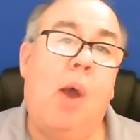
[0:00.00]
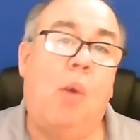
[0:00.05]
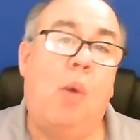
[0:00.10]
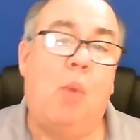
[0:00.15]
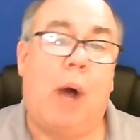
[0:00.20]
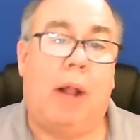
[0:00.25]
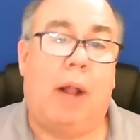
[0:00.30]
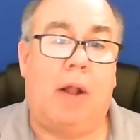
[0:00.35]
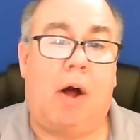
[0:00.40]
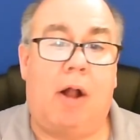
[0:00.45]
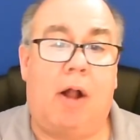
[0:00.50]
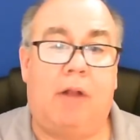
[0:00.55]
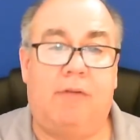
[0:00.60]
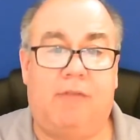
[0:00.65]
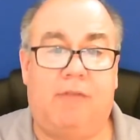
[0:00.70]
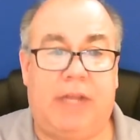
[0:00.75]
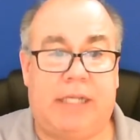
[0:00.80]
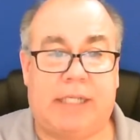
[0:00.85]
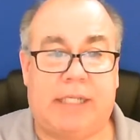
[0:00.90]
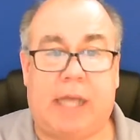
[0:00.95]
While all
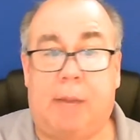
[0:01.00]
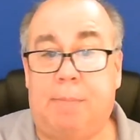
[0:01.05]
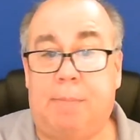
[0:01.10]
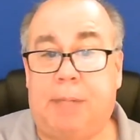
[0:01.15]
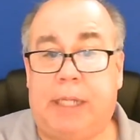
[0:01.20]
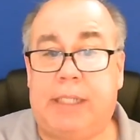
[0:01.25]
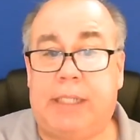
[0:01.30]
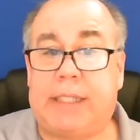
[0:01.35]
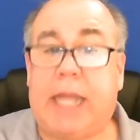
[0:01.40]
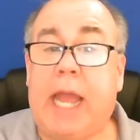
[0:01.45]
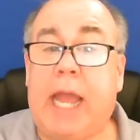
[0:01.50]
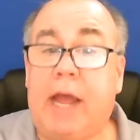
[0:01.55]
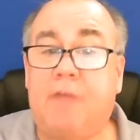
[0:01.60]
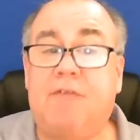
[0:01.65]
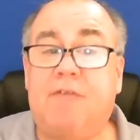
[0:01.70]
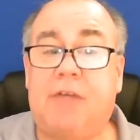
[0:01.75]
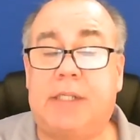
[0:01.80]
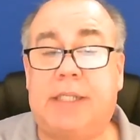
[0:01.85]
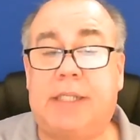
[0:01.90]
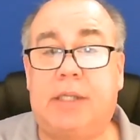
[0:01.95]
of these companies
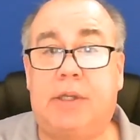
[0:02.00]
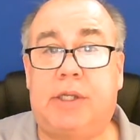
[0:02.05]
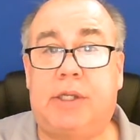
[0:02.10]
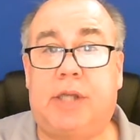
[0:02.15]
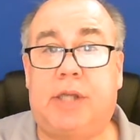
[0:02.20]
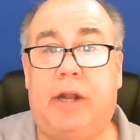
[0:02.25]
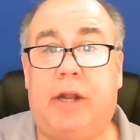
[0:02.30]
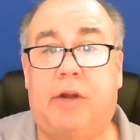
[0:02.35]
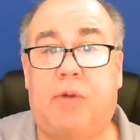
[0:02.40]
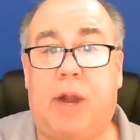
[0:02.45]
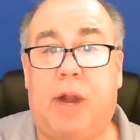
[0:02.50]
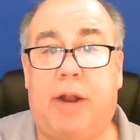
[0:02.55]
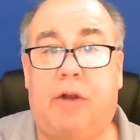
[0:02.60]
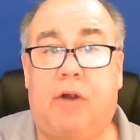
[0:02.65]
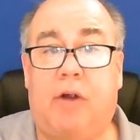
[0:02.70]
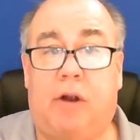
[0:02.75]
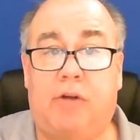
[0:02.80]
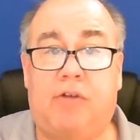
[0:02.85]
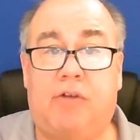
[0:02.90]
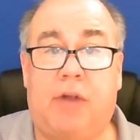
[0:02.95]
can facilitate a credit
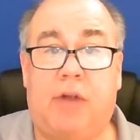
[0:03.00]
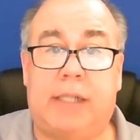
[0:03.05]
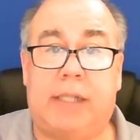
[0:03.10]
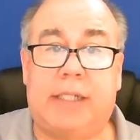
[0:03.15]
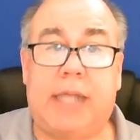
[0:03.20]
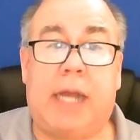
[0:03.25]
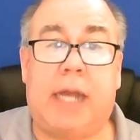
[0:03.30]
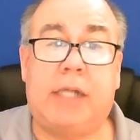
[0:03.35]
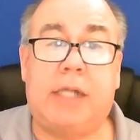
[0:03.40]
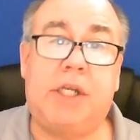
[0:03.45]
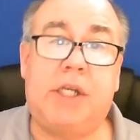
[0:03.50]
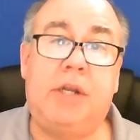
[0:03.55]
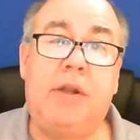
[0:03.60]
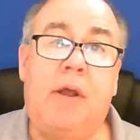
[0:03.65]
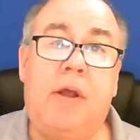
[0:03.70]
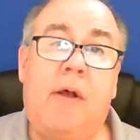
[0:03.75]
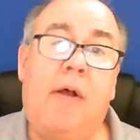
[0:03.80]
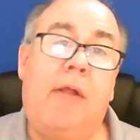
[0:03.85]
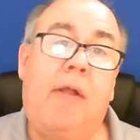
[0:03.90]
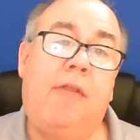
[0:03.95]
card
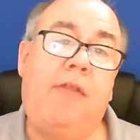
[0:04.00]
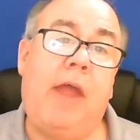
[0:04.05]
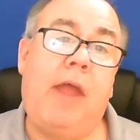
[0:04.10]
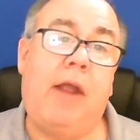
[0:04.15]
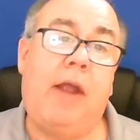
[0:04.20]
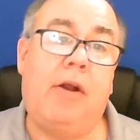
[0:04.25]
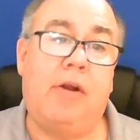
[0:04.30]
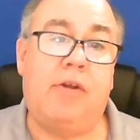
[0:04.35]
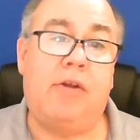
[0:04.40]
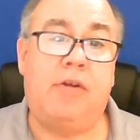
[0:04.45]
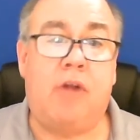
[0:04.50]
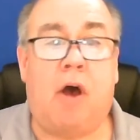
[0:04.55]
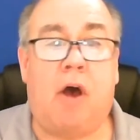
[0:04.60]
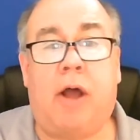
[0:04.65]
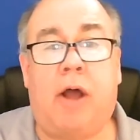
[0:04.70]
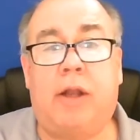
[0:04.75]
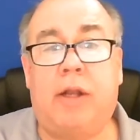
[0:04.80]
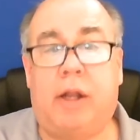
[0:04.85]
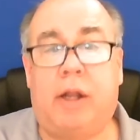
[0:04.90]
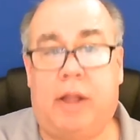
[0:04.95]
transaction, they are
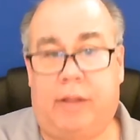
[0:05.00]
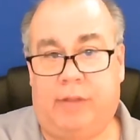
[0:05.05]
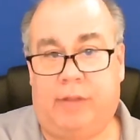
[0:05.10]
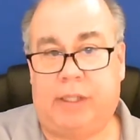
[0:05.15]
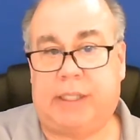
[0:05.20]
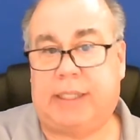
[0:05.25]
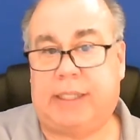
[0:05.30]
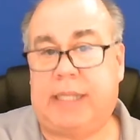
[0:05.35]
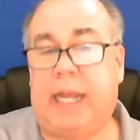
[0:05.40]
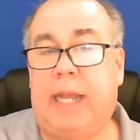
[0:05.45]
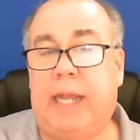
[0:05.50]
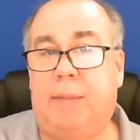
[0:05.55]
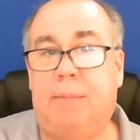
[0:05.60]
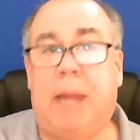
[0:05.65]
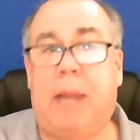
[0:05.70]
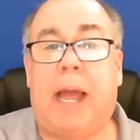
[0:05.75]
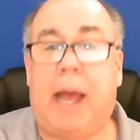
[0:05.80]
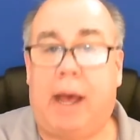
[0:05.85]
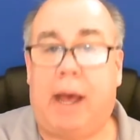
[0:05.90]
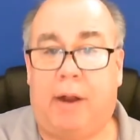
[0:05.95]
not the
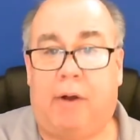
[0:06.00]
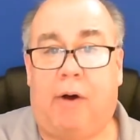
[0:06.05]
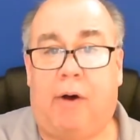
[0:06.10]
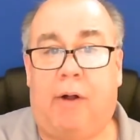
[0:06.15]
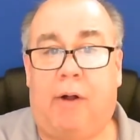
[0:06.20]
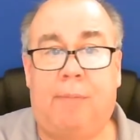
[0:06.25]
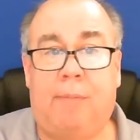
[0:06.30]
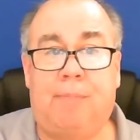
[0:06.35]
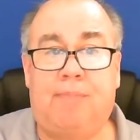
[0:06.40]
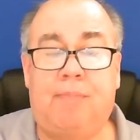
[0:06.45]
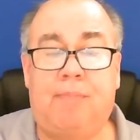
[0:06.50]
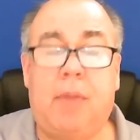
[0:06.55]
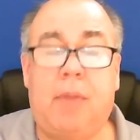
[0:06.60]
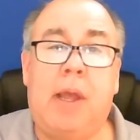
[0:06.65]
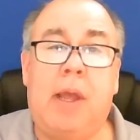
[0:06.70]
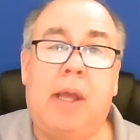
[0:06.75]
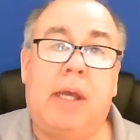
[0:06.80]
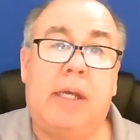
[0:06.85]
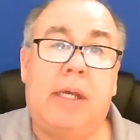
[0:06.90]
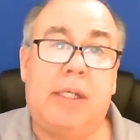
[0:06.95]
same at all.
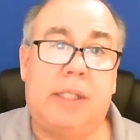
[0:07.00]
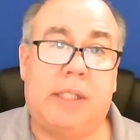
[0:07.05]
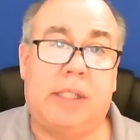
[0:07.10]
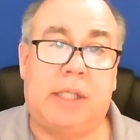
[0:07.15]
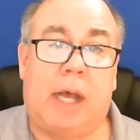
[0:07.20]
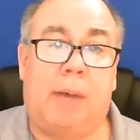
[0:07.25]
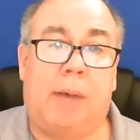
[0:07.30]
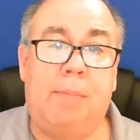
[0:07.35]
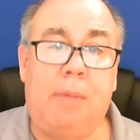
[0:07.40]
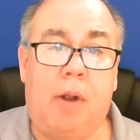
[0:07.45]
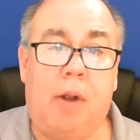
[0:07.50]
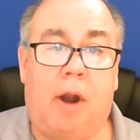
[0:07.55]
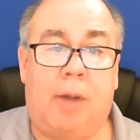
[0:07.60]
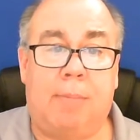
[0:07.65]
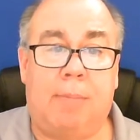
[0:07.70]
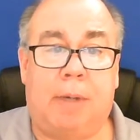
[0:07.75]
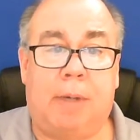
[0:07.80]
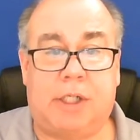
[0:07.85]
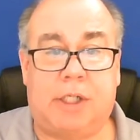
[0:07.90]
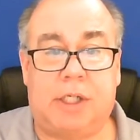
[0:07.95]
Some
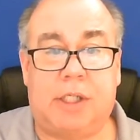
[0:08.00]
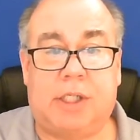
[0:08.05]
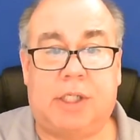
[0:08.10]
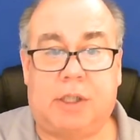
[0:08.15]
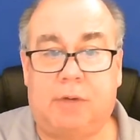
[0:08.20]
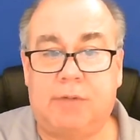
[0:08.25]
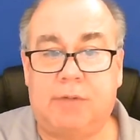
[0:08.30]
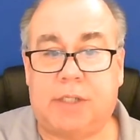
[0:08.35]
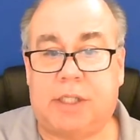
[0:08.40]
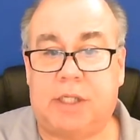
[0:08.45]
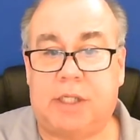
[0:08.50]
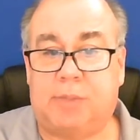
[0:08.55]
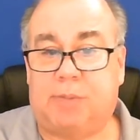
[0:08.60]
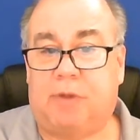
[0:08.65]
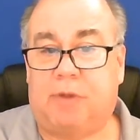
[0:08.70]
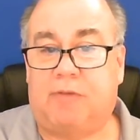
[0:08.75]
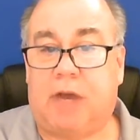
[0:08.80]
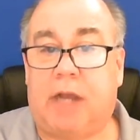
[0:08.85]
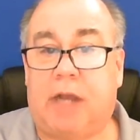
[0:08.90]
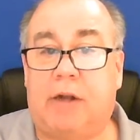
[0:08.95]
are merchant services
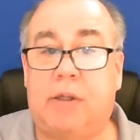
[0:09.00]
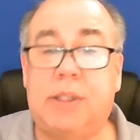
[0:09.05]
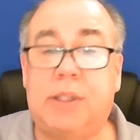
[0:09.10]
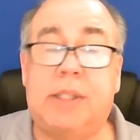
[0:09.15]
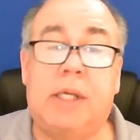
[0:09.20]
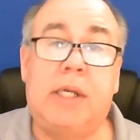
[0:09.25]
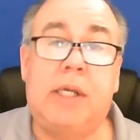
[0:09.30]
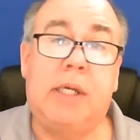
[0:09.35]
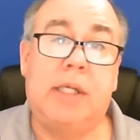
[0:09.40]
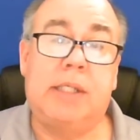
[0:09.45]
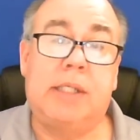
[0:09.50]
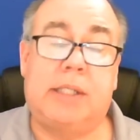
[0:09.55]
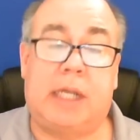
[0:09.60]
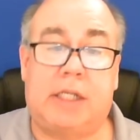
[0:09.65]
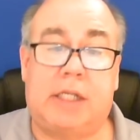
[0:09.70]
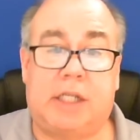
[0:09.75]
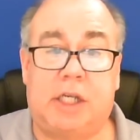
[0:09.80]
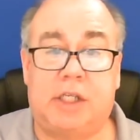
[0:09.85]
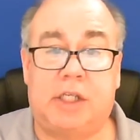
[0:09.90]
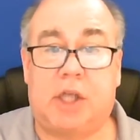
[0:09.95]
providers,
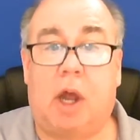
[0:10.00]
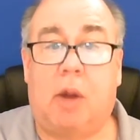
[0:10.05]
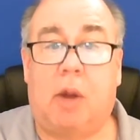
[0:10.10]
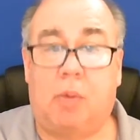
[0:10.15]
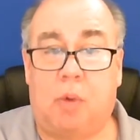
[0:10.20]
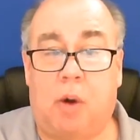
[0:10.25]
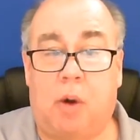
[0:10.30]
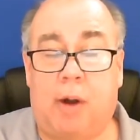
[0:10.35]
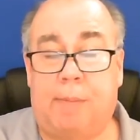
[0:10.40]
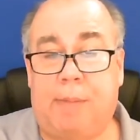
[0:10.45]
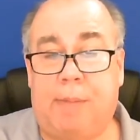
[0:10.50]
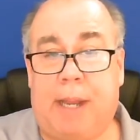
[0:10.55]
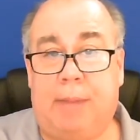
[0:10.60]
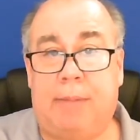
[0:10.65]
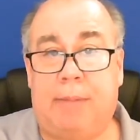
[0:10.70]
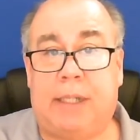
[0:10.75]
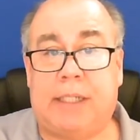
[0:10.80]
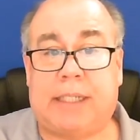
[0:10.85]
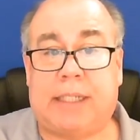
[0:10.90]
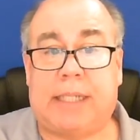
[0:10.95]
such as Aurora
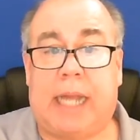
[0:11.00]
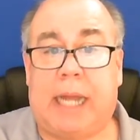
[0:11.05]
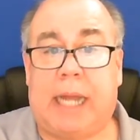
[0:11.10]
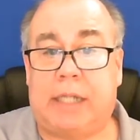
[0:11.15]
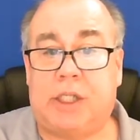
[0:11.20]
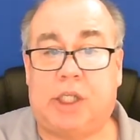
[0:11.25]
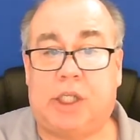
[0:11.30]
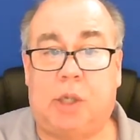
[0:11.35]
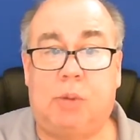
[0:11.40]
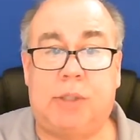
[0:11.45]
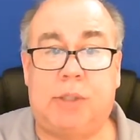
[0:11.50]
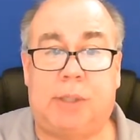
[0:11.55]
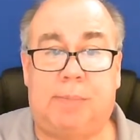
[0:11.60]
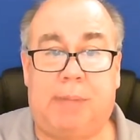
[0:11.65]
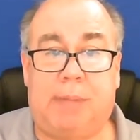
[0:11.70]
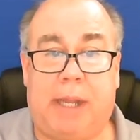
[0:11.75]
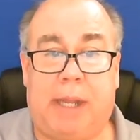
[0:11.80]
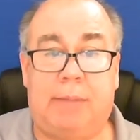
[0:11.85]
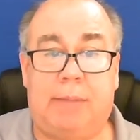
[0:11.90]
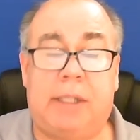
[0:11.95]
Payments and
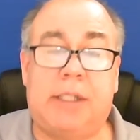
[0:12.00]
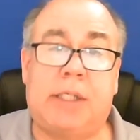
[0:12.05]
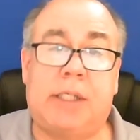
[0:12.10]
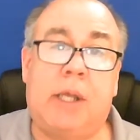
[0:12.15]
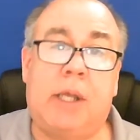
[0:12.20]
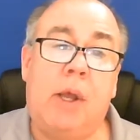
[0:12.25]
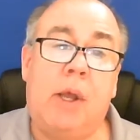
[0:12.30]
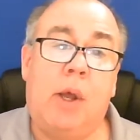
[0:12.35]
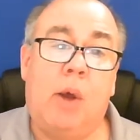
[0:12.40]
Chosen Payments,